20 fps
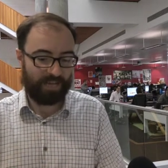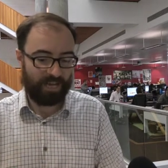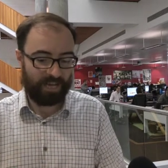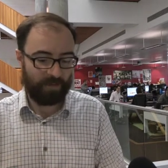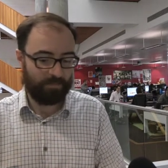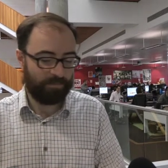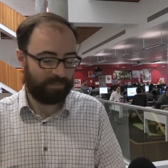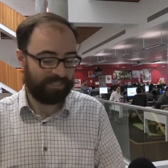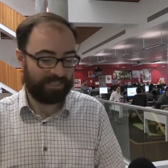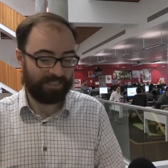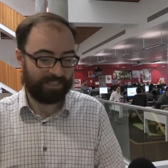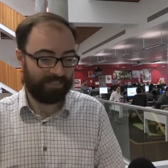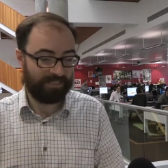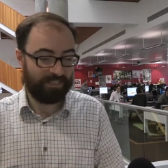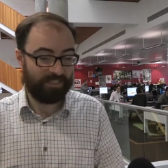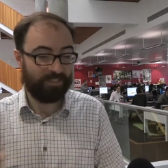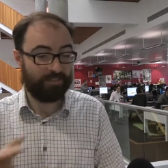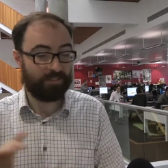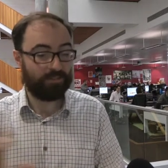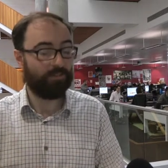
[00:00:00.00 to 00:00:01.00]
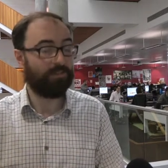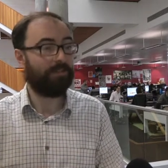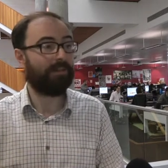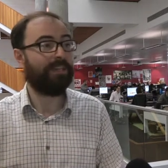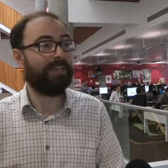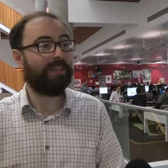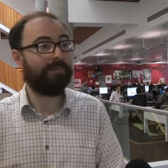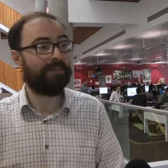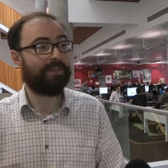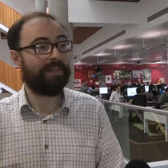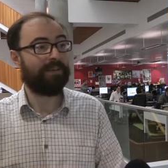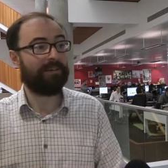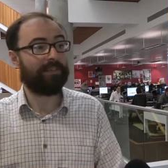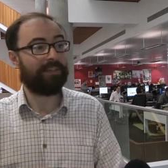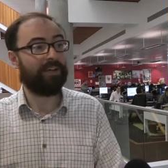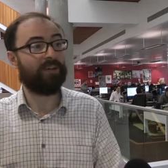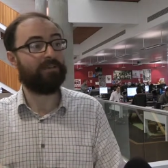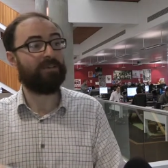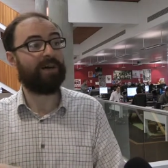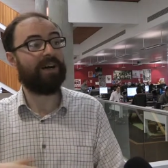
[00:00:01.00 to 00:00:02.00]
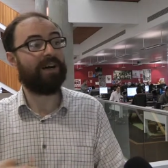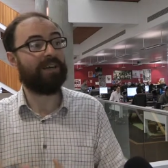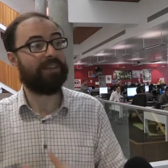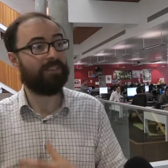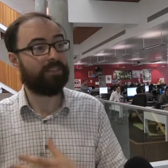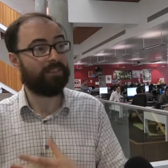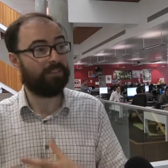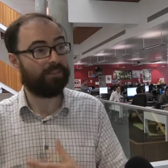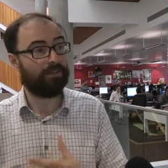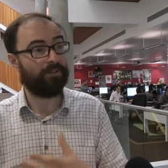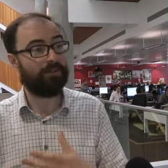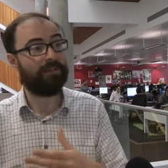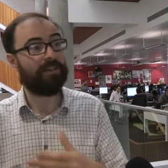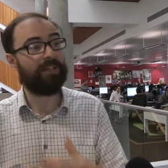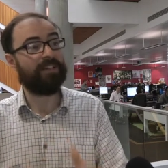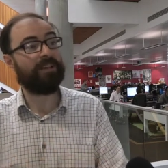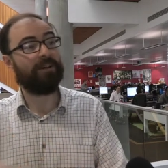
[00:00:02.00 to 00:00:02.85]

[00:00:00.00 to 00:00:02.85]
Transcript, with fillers: a particular news story on Libya and go behind the story,